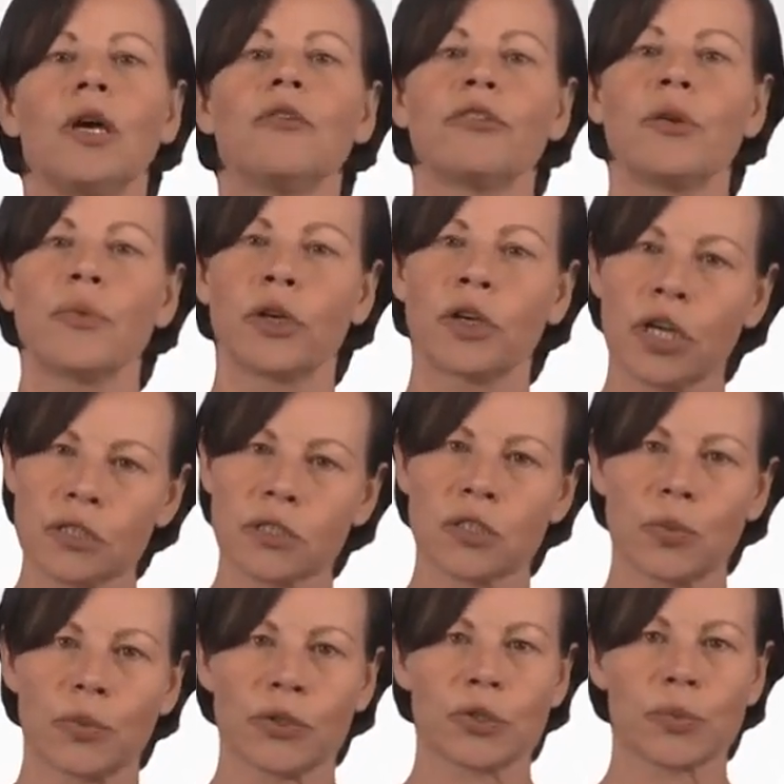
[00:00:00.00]
from the
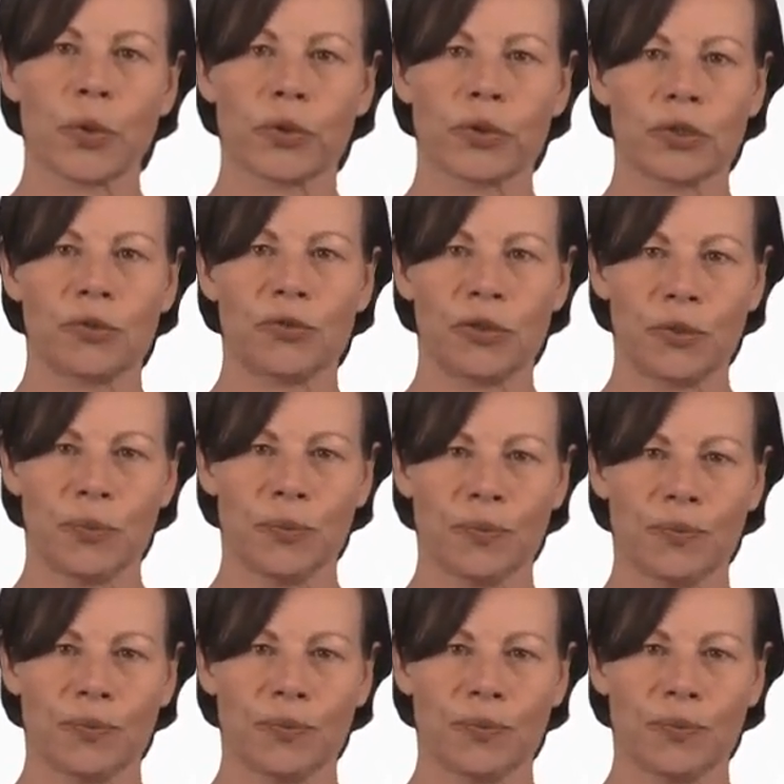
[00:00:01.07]
customer's point of view.